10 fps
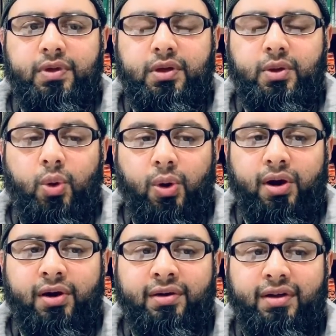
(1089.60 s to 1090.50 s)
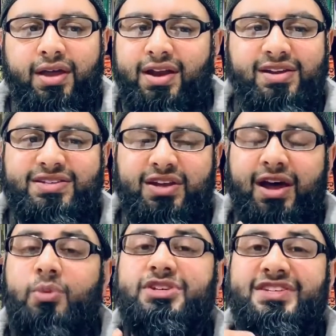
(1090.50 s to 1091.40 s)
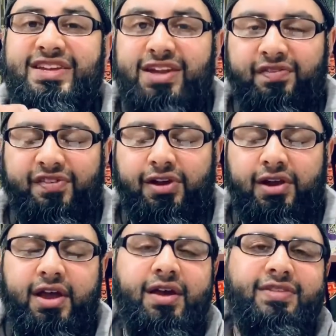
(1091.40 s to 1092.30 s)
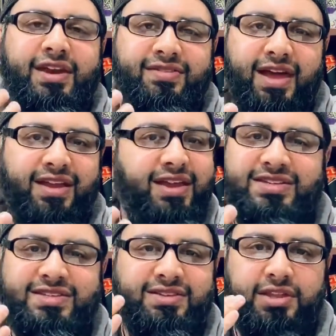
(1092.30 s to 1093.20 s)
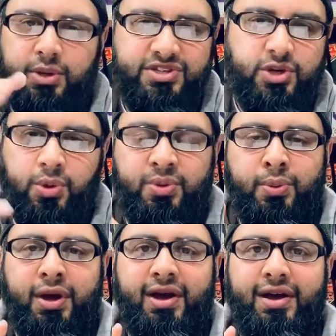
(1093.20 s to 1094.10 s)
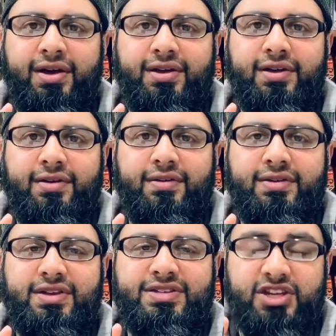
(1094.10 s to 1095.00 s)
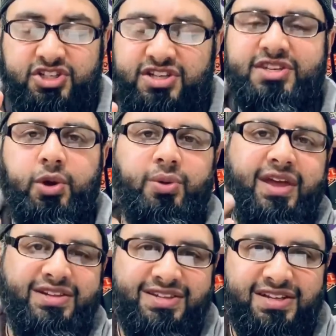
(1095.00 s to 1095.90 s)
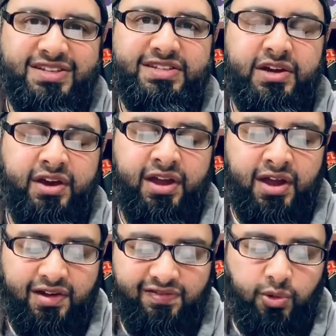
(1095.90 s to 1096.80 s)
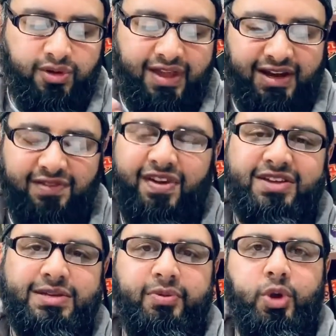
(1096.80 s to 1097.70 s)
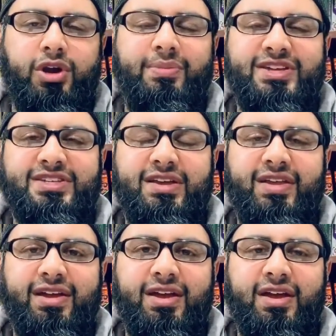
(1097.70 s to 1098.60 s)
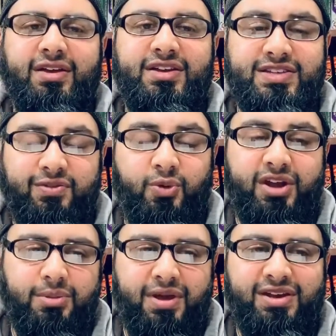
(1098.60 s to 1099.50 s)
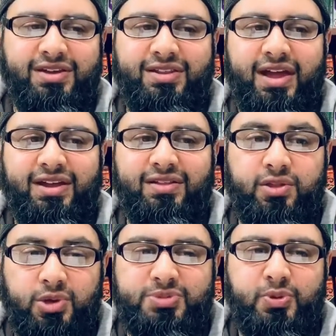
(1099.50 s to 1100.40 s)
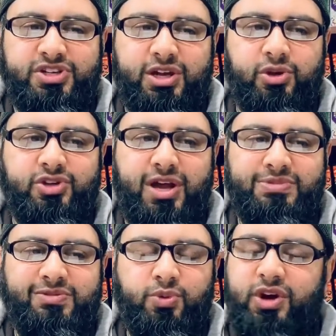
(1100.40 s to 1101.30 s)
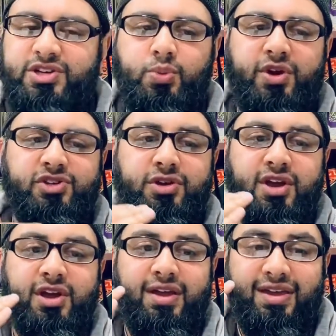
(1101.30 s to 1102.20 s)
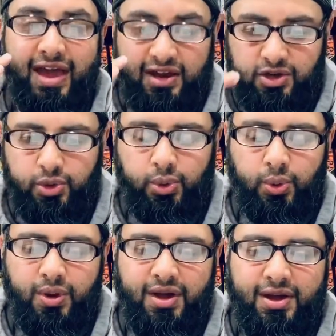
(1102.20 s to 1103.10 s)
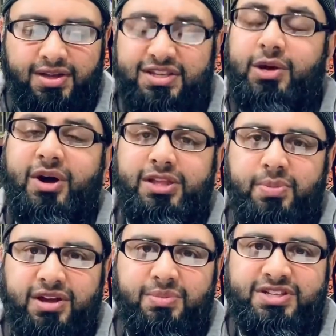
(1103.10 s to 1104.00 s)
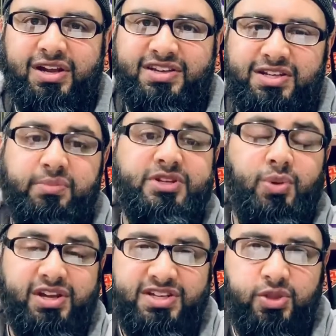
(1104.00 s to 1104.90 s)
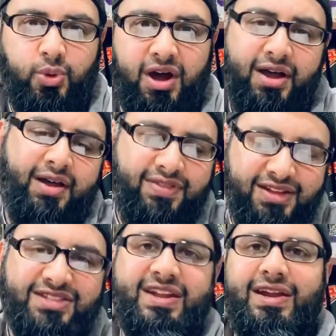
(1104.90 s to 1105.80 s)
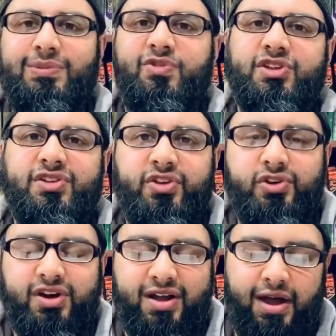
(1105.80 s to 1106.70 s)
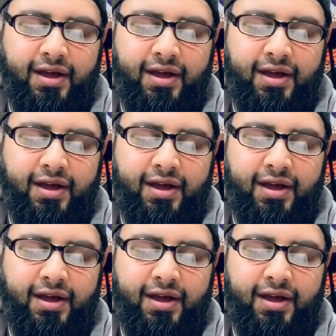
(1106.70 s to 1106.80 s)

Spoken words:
or in any salah which is a nafil, then in that case there is no sajda sahu that is necessary for that. In fact, some of the ulama say that it is even recommended that in those particular types of prayers one can do salawat upon Nabi sallallahu alaihi wasallam as well as a dua, and then stand up for the third rak'ah